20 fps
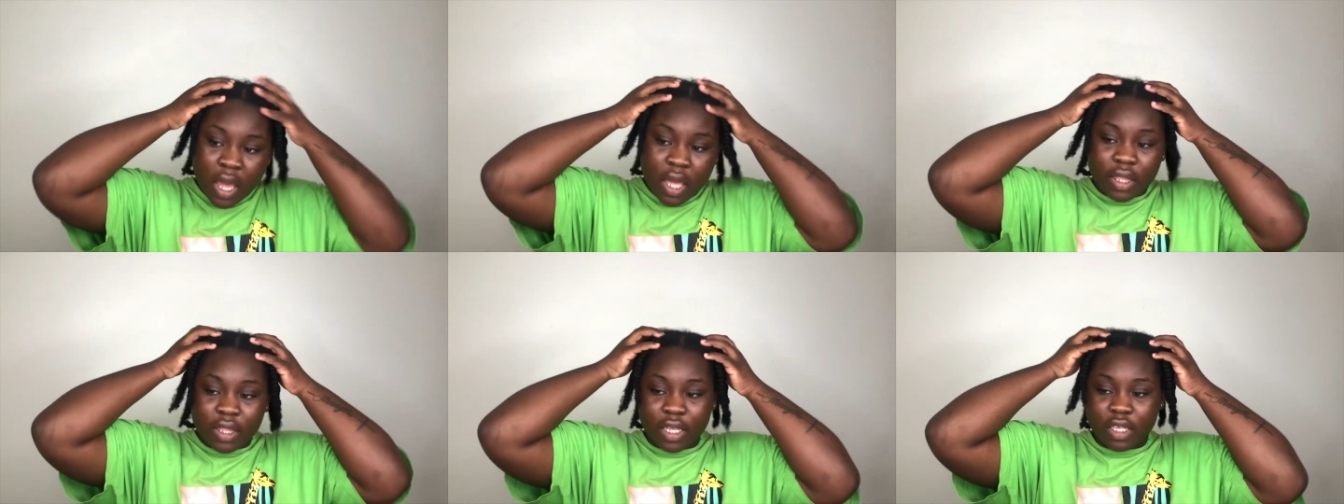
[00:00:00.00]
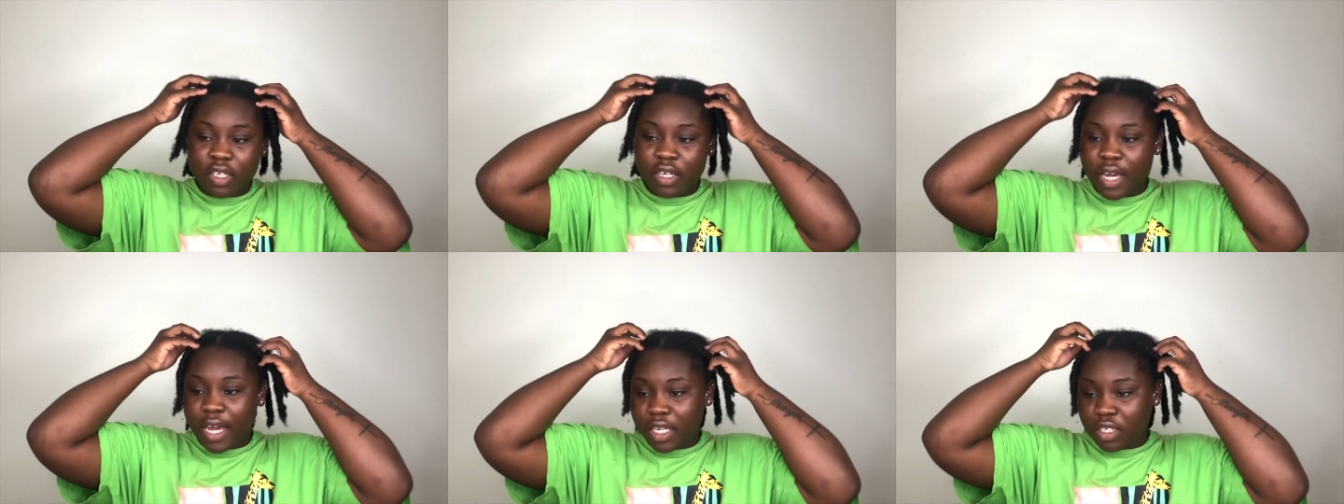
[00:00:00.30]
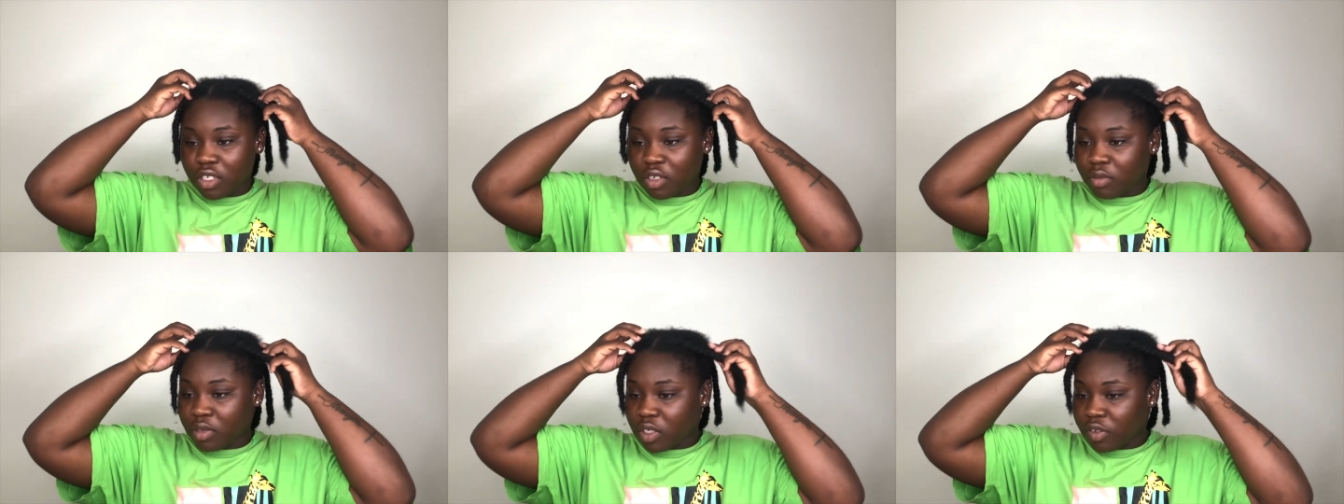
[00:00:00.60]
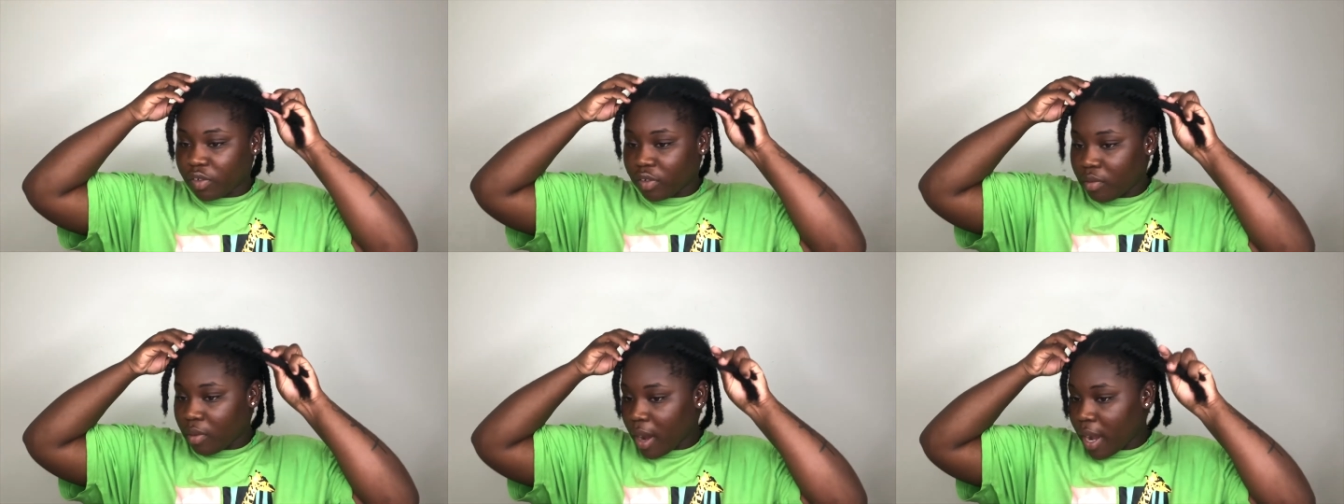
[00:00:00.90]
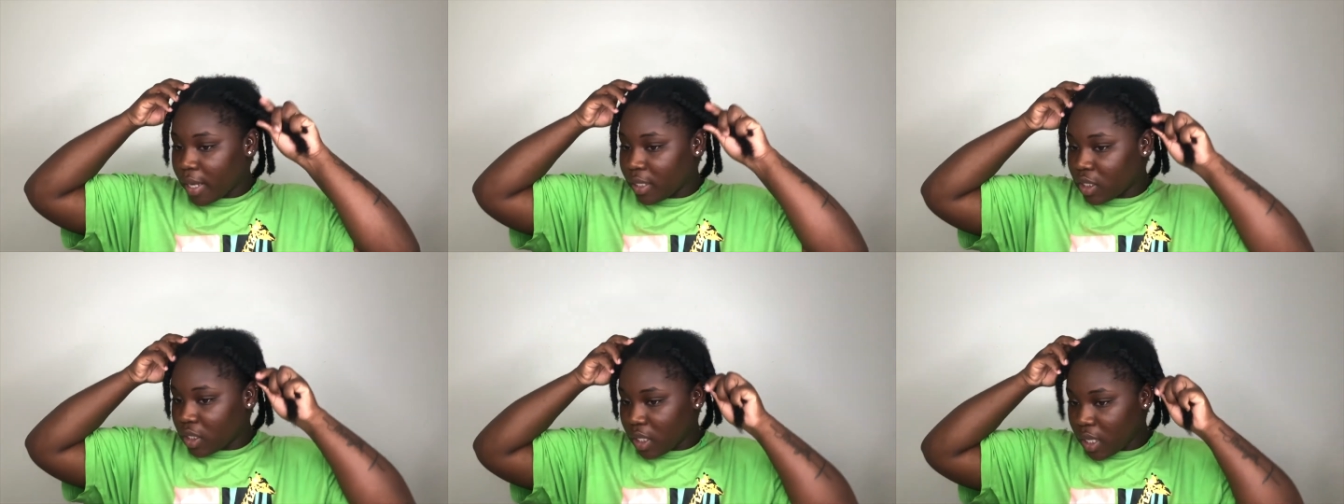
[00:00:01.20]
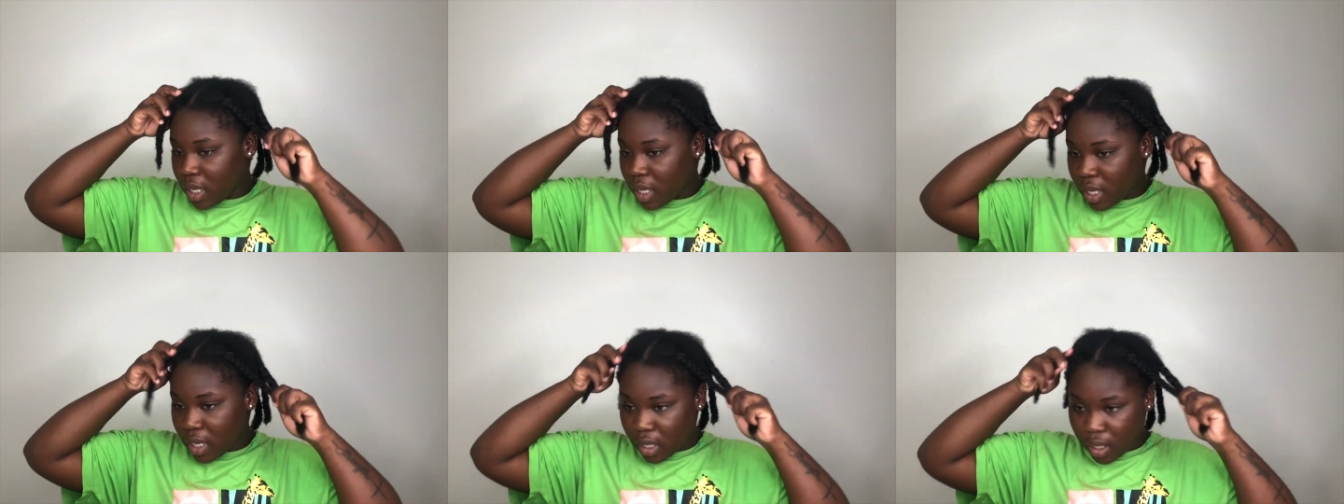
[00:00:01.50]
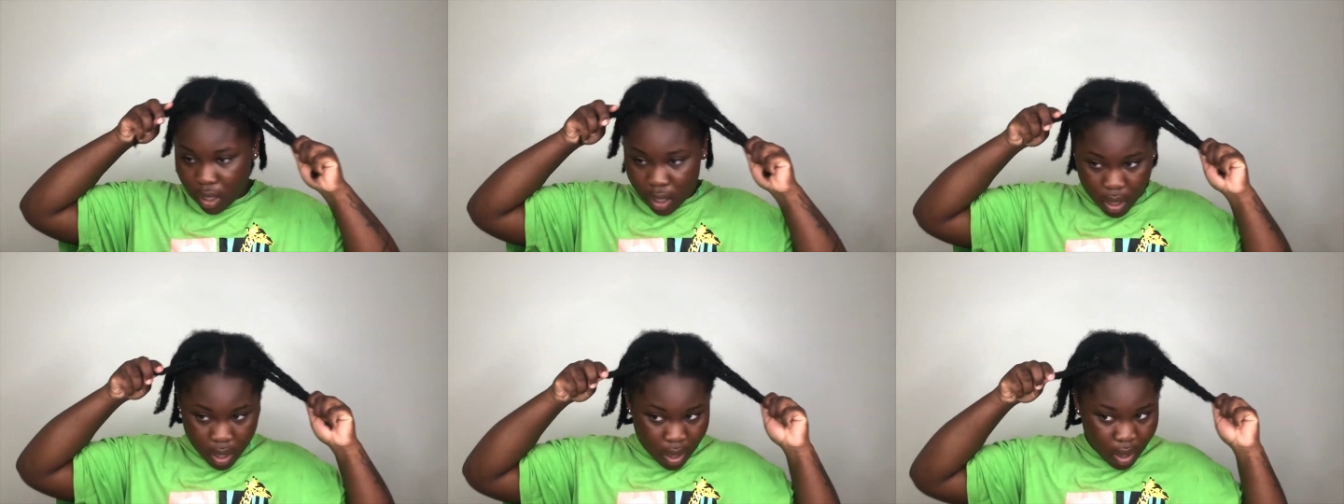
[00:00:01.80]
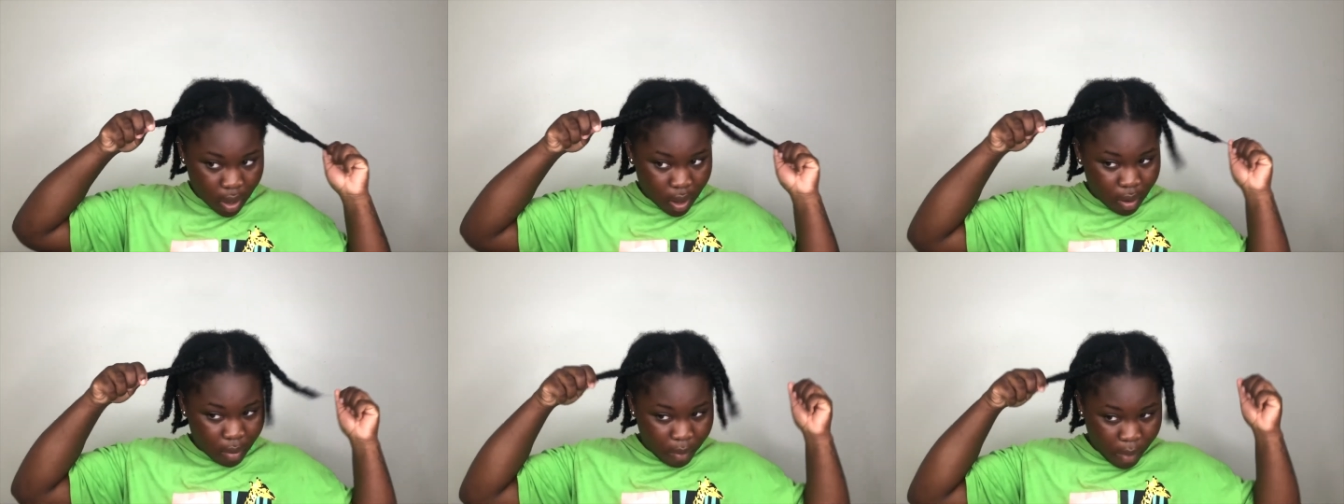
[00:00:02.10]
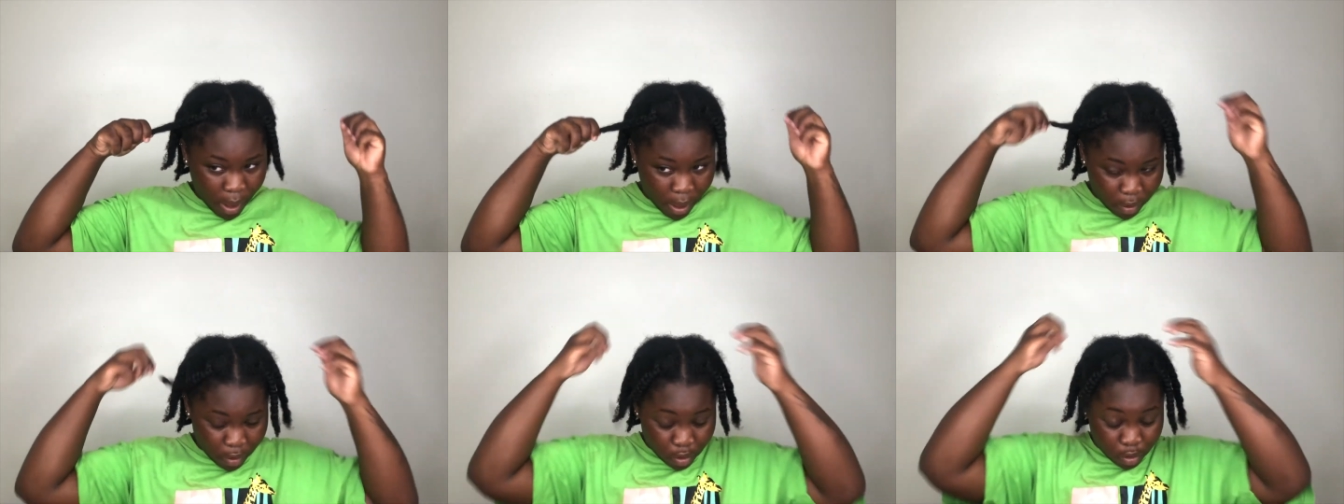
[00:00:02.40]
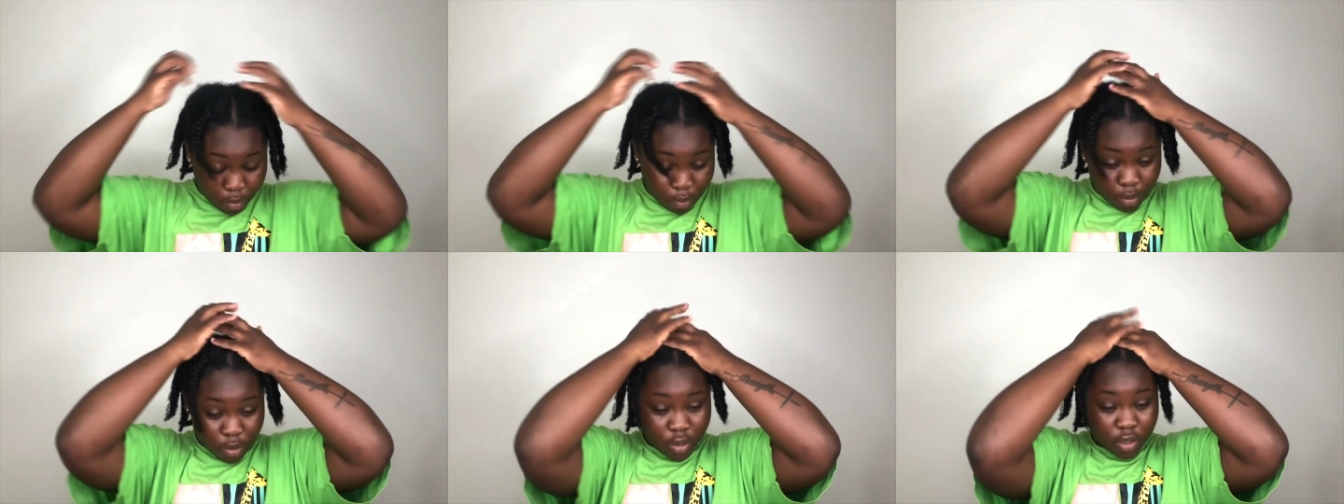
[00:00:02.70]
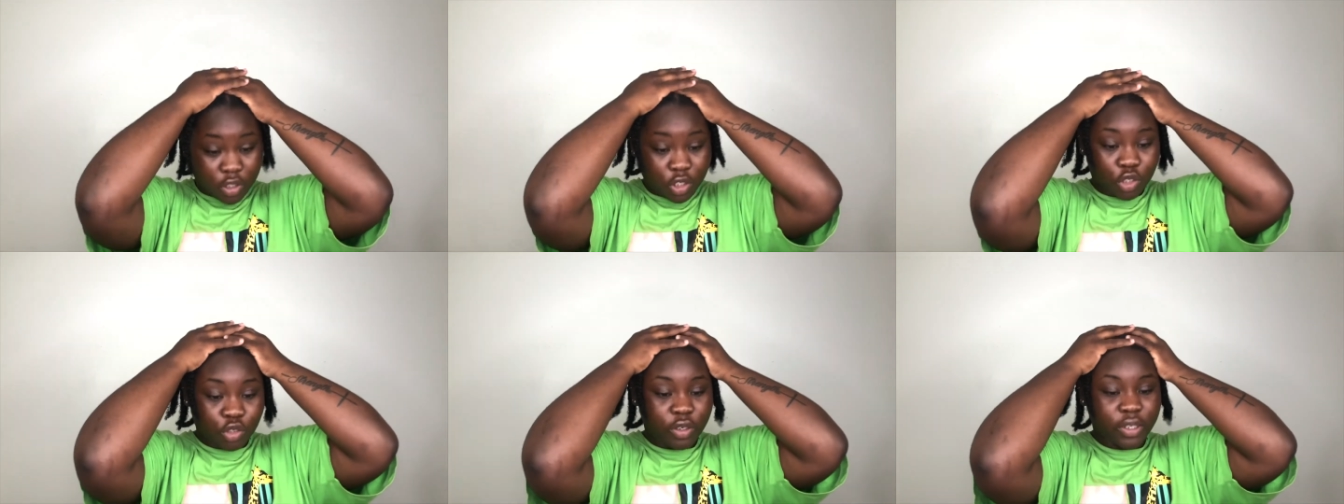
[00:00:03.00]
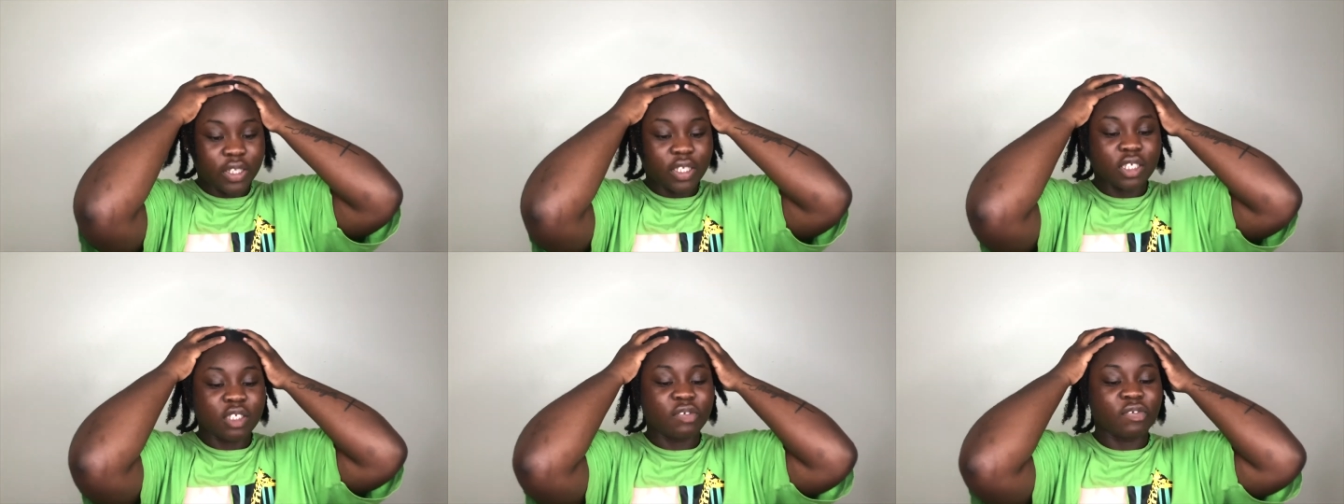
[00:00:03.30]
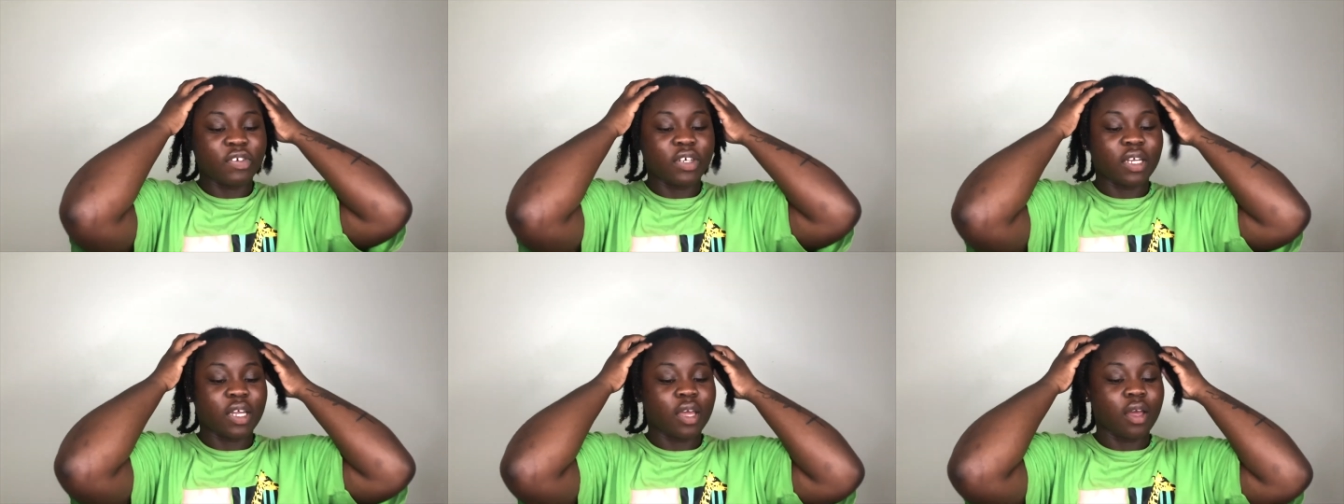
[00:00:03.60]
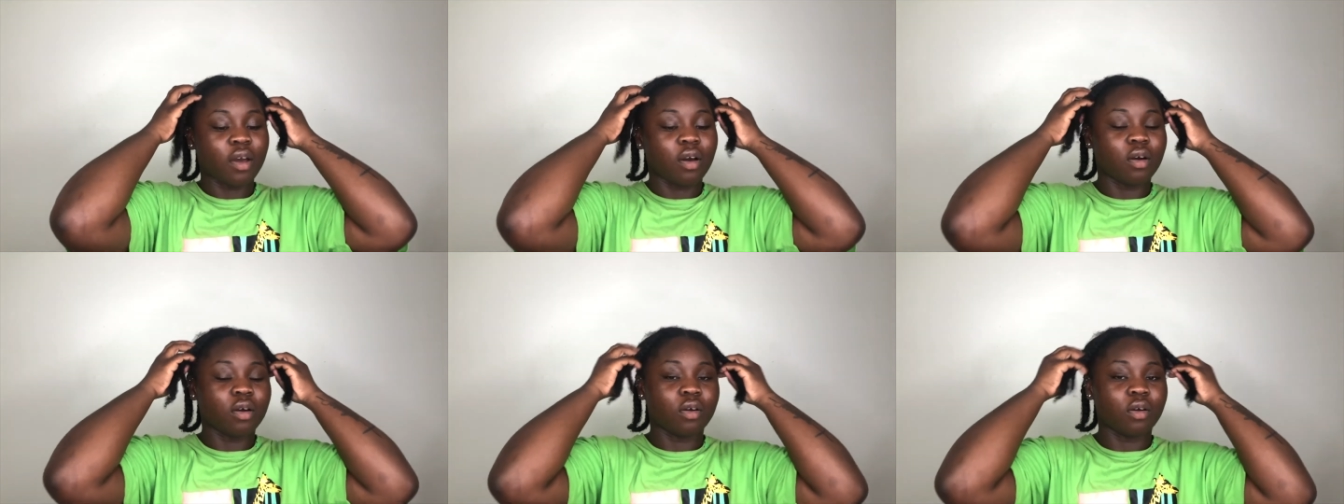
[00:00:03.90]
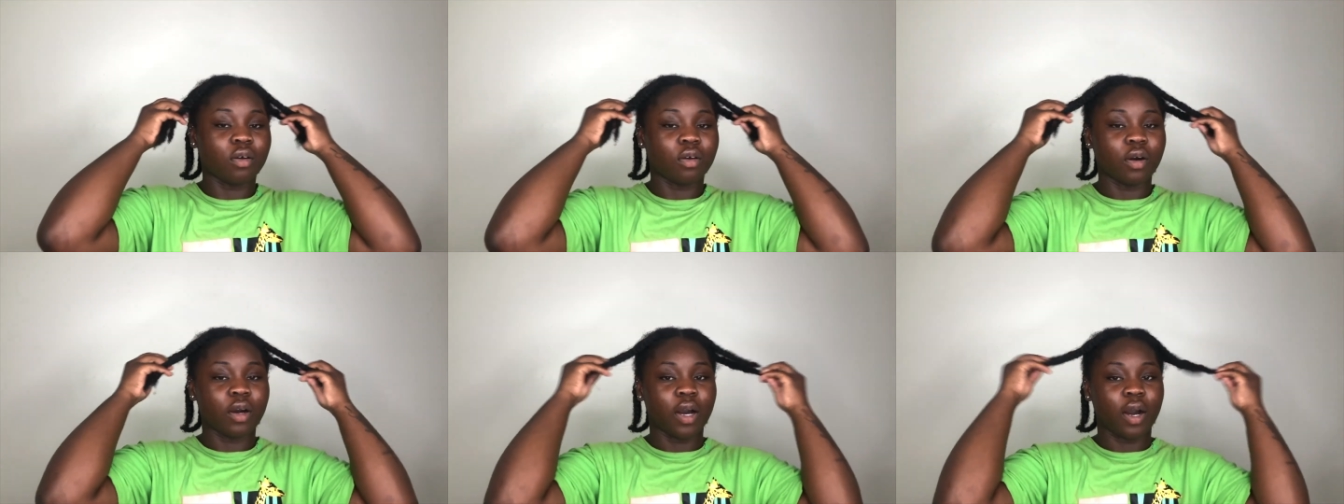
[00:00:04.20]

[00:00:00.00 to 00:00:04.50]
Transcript: Thank you guys so much for watching. Um, I hope you enjoyed this video.